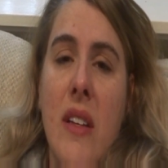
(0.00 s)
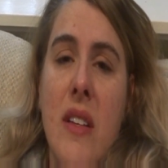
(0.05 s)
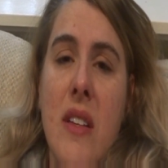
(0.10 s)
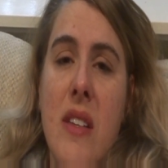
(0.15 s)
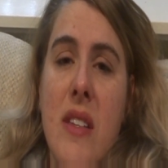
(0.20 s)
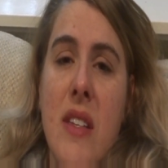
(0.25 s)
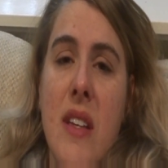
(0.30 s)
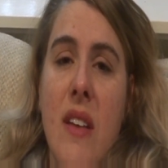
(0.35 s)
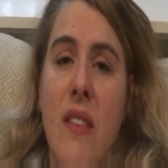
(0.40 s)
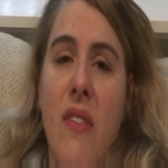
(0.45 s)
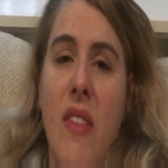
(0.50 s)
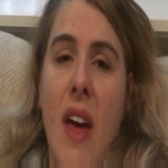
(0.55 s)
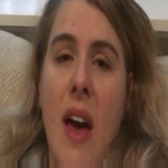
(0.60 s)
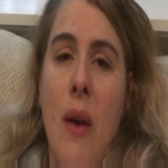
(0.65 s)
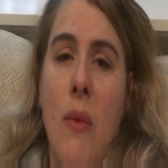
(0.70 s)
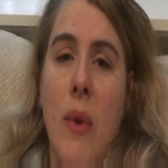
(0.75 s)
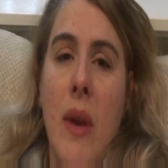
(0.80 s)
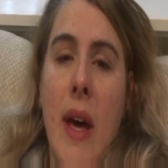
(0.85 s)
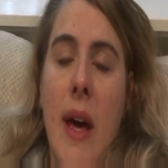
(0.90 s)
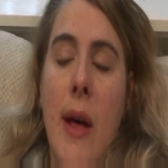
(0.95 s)
it to see if
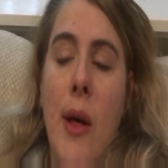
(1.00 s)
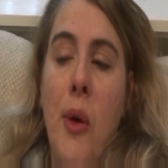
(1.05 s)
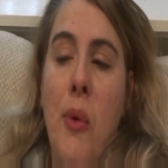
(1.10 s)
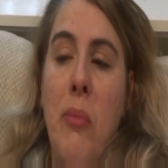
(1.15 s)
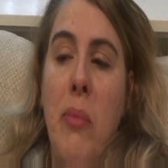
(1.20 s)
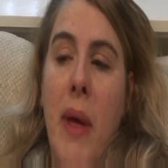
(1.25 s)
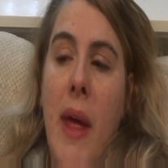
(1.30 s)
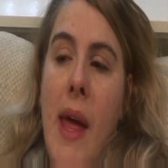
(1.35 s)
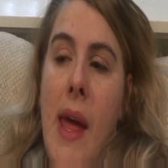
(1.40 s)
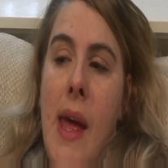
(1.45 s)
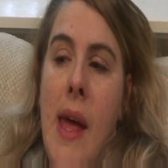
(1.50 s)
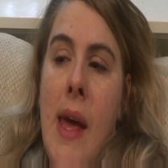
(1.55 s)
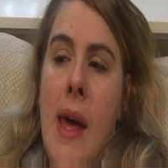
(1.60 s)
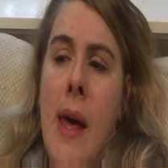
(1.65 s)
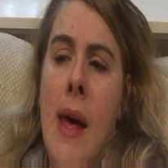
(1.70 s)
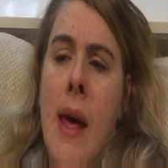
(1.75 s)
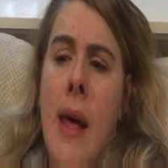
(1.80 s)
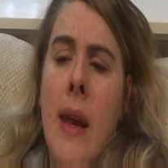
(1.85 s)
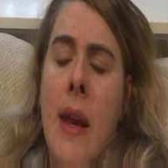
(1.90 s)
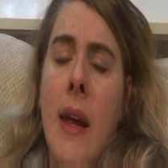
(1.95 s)
that would help,
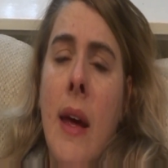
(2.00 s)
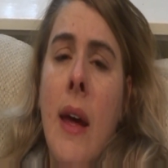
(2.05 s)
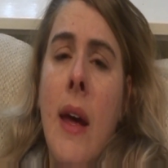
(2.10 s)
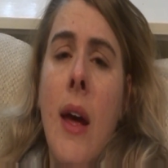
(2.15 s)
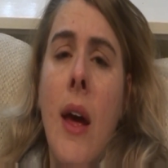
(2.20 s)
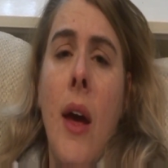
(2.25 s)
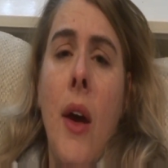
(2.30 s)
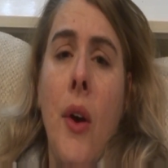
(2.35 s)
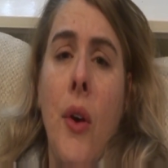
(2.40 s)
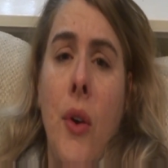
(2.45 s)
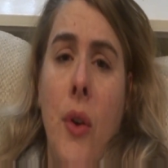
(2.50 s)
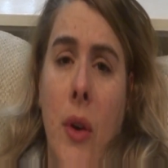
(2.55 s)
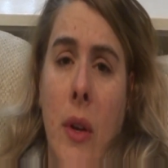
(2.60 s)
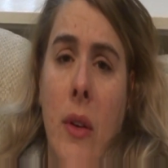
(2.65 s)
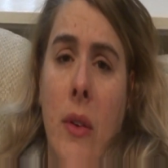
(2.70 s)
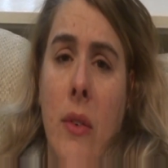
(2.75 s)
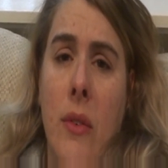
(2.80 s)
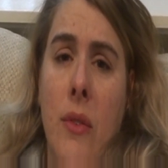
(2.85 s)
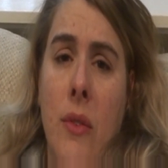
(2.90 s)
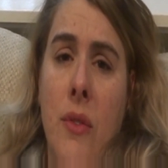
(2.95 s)
and
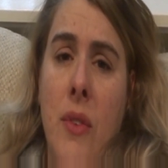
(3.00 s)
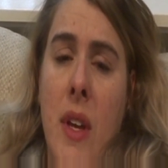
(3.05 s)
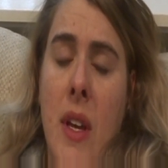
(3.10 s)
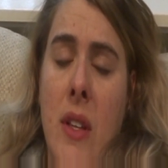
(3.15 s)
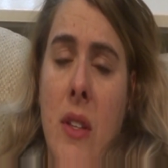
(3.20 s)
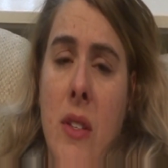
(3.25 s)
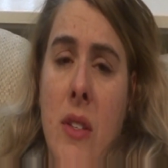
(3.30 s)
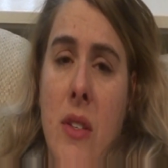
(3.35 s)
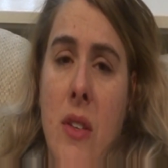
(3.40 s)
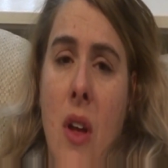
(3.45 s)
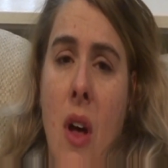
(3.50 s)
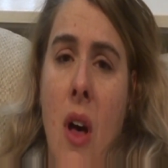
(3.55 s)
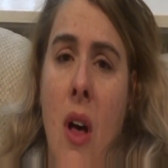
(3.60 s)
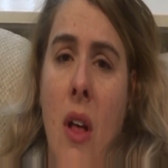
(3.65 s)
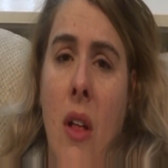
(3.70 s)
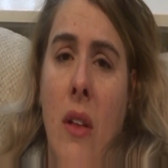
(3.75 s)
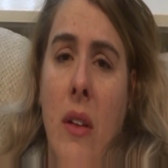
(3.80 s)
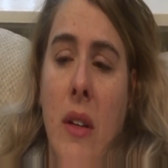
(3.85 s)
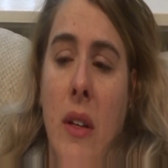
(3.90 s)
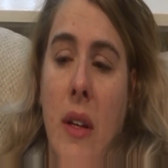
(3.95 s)
couldn't
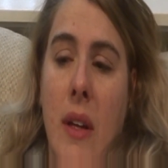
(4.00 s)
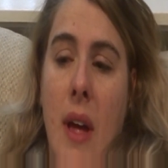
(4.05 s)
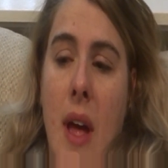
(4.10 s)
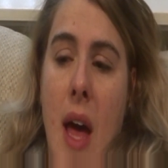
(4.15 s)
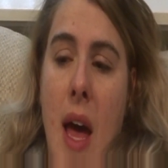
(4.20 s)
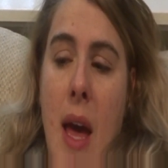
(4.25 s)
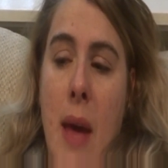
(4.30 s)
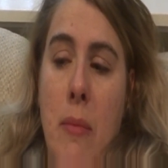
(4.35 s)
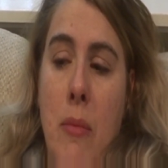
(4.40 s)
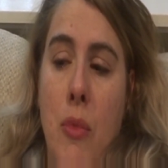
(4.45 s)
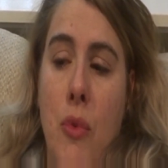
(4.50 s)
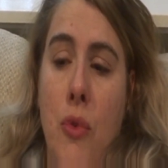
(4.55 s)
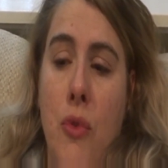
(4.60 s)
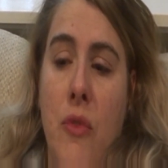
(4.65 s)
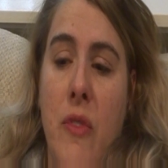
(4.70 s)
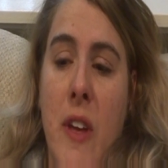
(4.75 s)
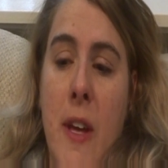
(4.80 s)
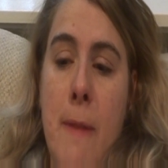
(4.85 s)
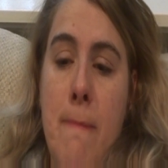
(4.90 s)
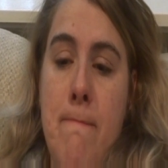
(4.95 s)
reinstall
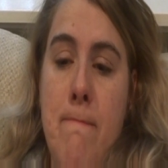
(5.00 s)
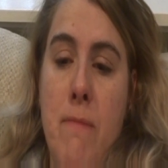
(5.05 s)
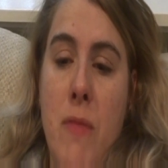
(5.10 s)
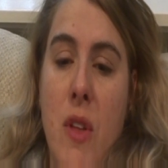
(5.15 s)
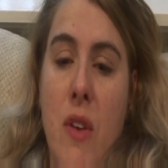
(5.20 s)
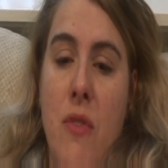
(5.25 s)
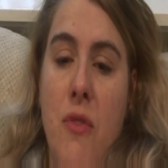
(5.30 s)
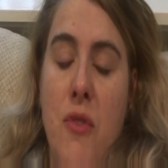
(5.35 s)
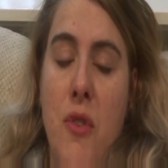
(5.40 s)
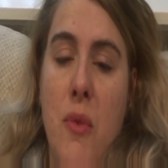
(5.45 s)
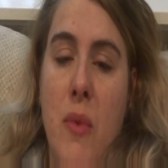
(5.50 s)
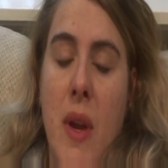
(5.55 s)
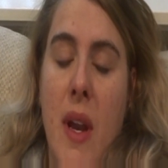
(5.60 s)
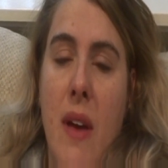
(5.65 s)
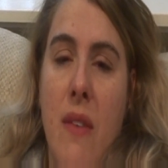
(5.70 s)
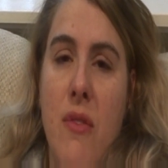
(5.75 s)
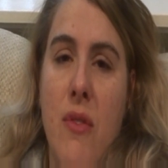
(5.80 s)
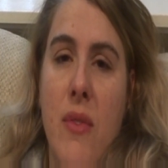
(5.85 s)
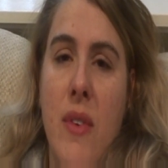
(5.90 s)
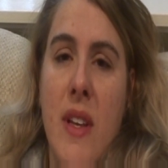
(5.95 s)
iMovie. For
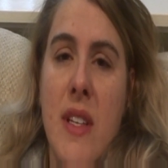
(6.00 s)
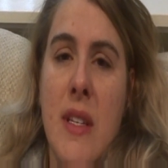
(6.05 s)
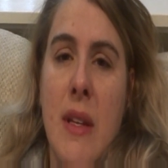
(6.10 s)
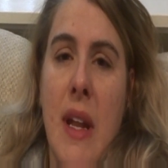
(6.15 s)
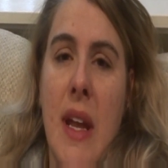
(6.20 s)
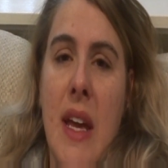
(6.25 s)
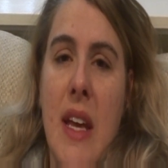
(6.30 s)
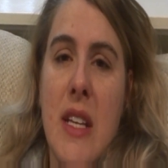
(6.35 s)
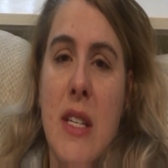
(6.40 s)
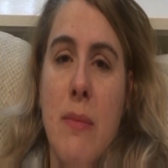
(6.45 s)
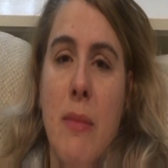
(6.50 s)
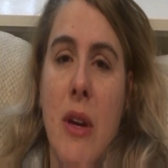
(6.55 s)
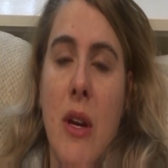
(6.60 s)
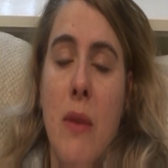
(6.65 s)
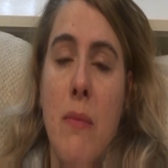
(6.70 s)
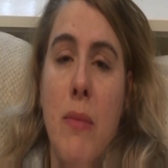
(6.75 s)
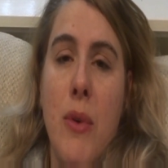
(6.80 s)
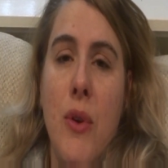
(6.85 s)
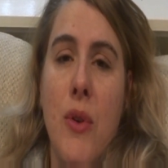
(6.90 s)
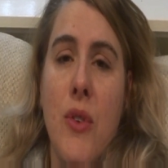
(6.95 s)
whatever reason, I guess my
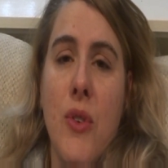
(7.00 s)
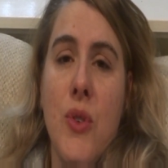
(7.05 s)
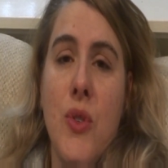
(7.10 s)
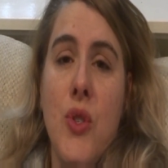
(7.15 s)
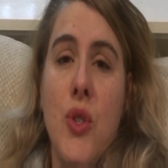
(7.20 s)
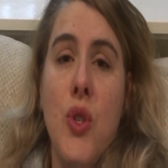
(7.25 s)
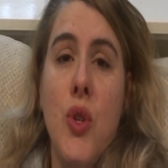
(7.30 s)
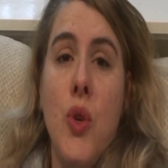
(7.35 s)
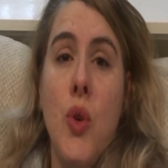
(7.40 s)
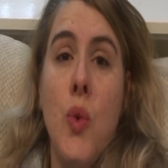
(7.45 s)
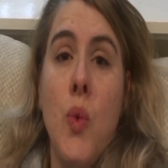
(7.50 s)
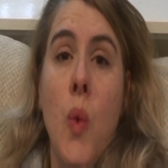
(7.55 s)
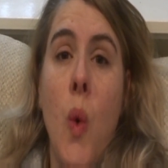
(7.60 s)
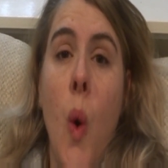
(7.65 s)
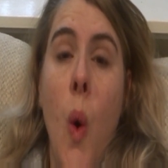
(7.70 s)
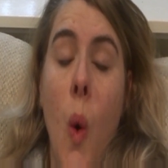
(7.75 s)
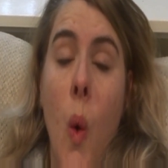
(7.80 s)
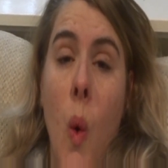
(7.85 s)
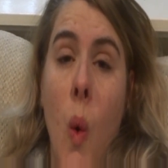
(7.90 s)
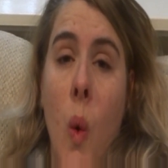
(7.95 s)
computer's too
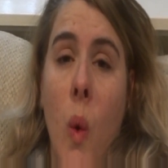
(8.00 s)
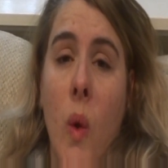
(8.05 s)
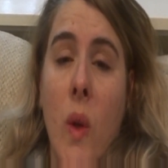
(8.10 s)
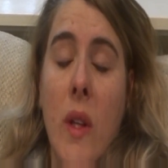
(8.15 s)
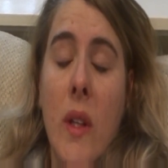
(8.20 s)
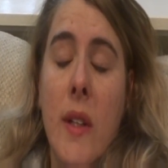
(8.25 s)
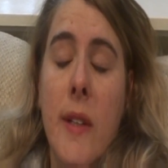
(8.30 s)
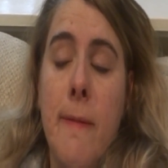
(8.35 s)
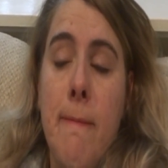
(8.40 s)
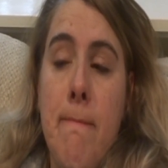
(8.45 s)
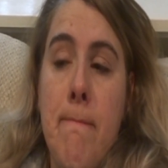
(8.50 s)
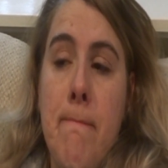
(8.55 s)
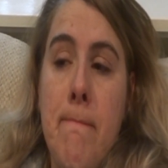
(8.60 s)
old.